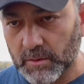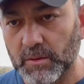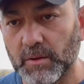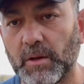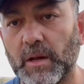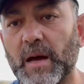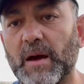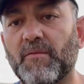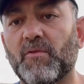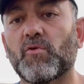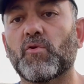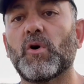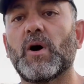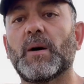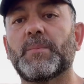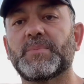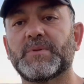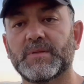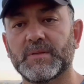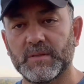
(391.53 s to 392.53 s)
have
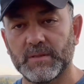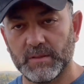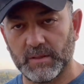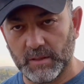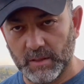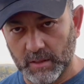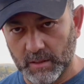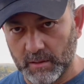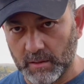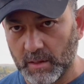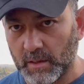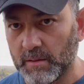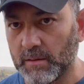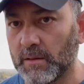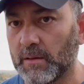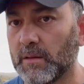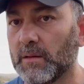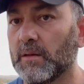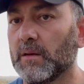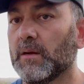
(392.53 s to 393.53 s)
crops
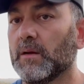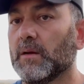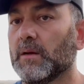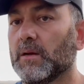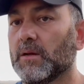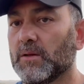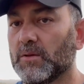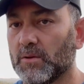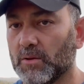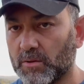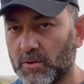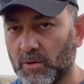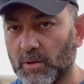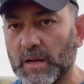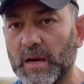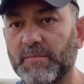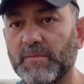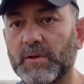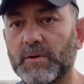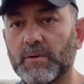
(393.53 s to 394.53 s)
in their
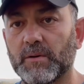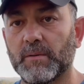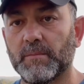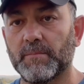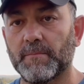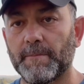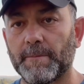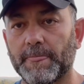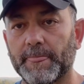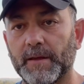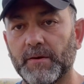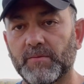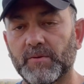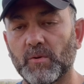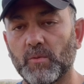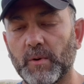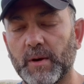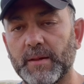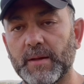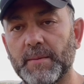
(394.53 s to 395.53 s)
livelihood. It's a
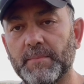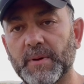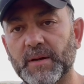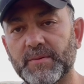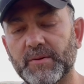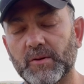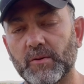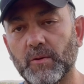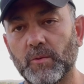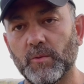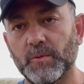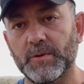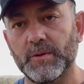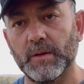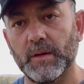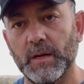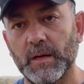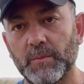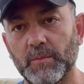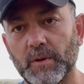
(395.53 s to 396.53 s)
way that Mexico would
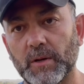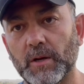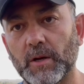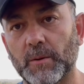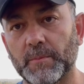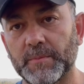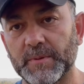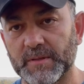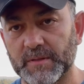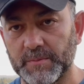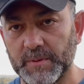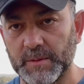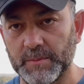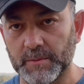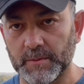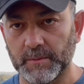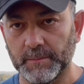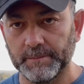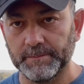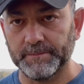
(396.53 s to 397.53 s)
able to help its
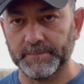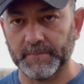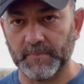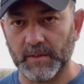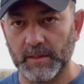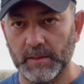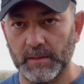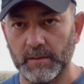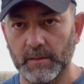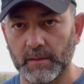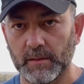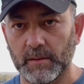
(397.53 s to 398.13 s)
people, okay?